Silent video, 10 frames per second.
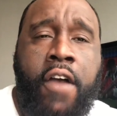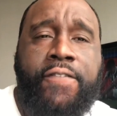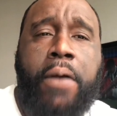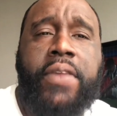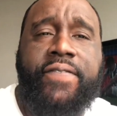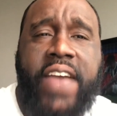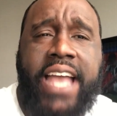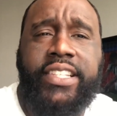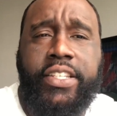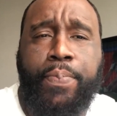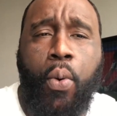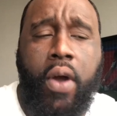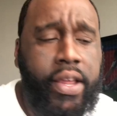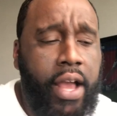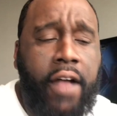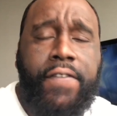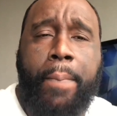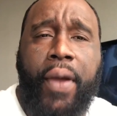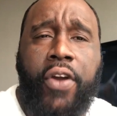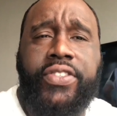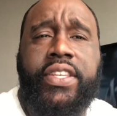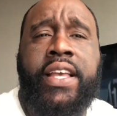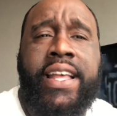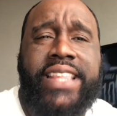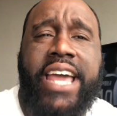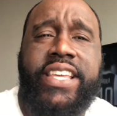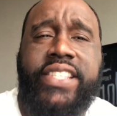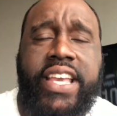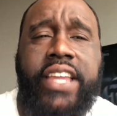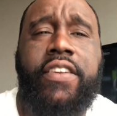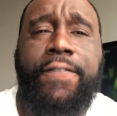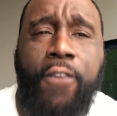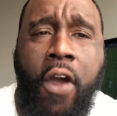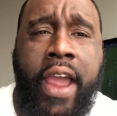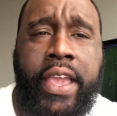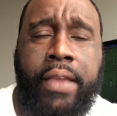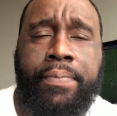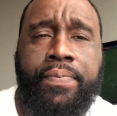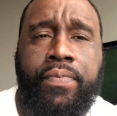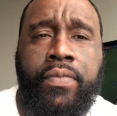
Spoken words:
from the vantage point of the person that is in the frame.